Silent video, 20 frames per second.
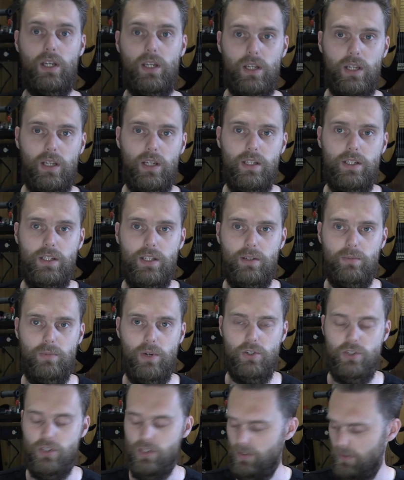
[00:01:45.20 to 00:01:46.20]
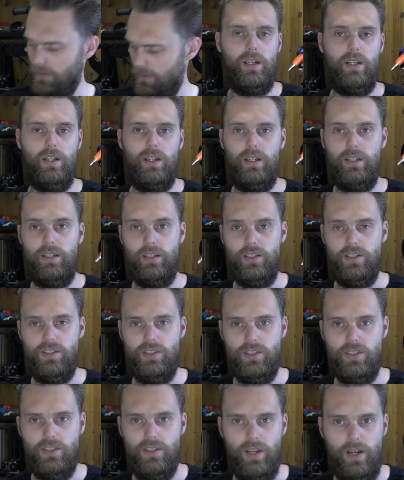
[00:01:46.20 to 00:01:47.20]
a linear motion. The link
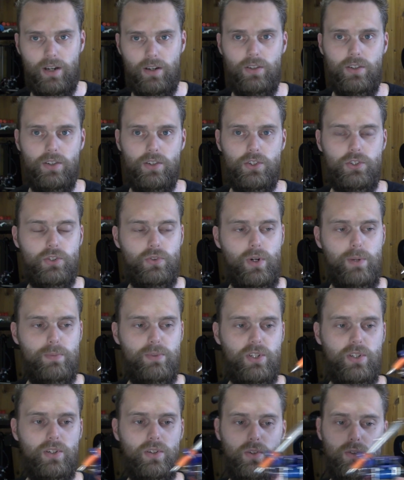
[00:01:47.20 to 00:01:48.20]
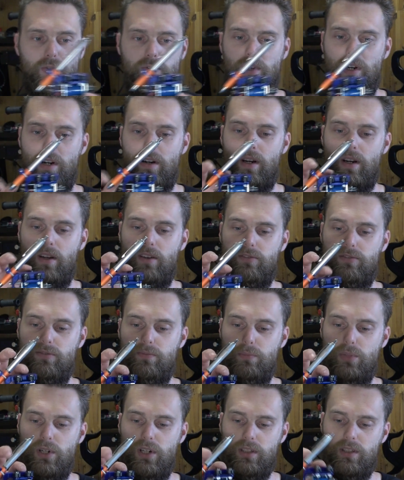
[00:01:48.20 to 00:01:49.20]
is down in the description of where I've
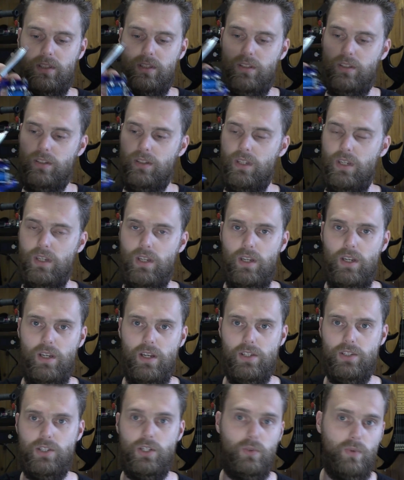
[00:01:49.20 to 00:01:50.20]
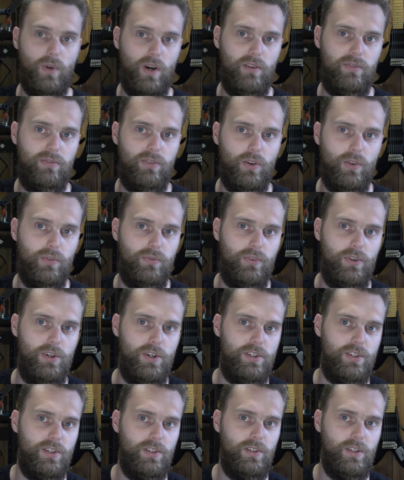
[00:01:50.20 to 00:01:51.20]
bought it. It's a 12-volt
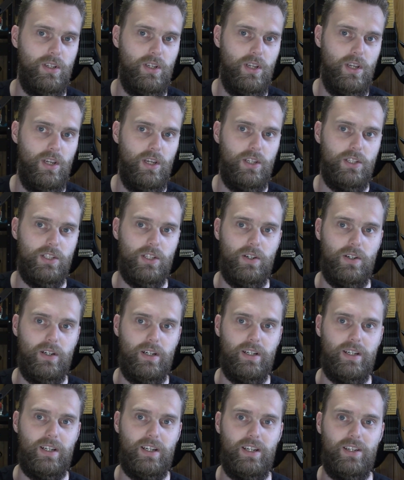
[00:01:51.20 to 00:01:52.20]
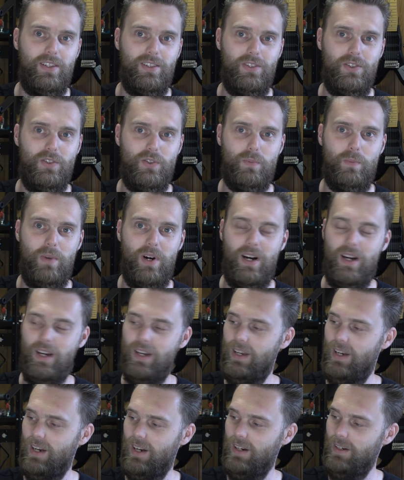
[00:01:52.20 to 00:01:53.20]
version, so I can use
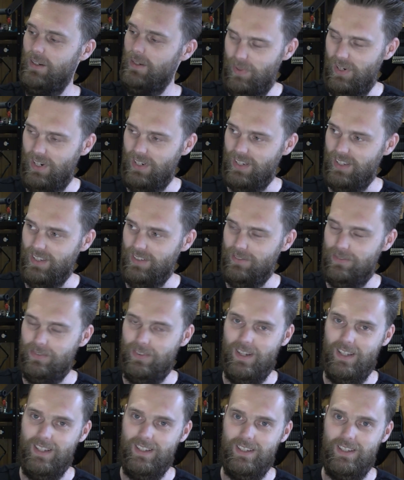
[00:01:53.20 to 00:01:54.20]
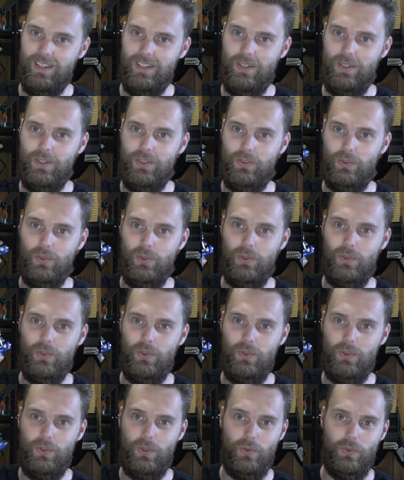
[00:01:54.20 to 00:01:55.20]
my part end fan to
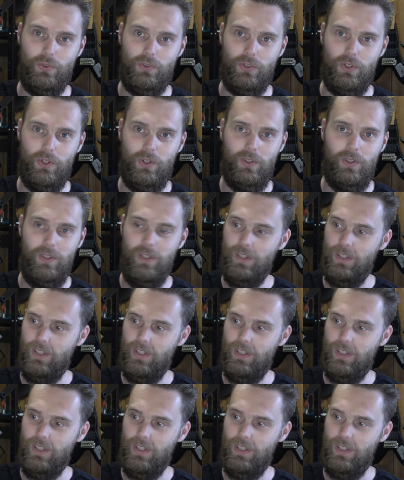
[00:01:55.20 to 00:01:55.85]
control